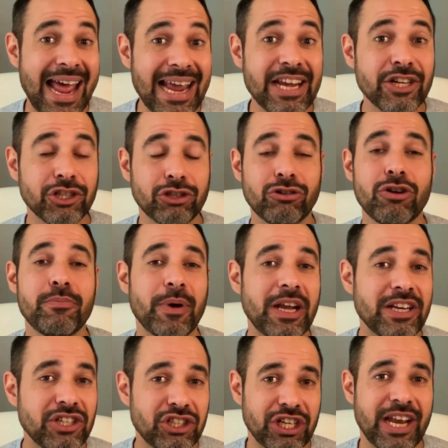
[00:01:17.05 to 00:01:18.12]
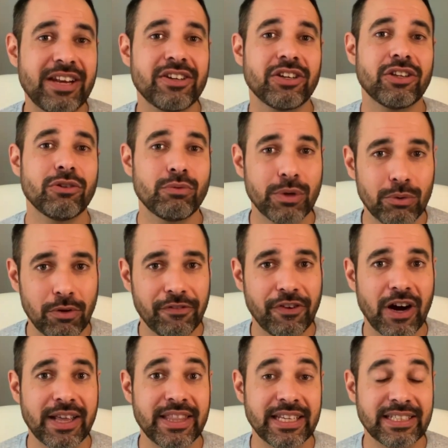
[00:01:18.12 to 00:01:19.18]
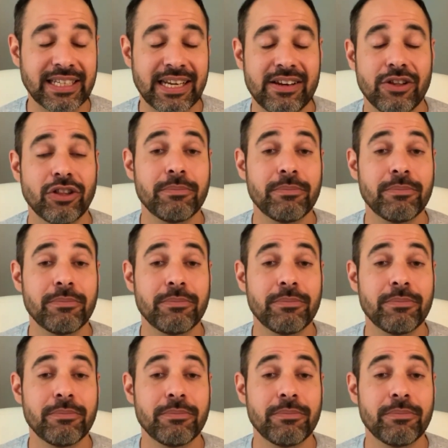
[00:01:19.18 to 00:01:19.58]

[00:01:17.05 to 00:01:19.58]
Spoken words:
age group and gender that we will find this in.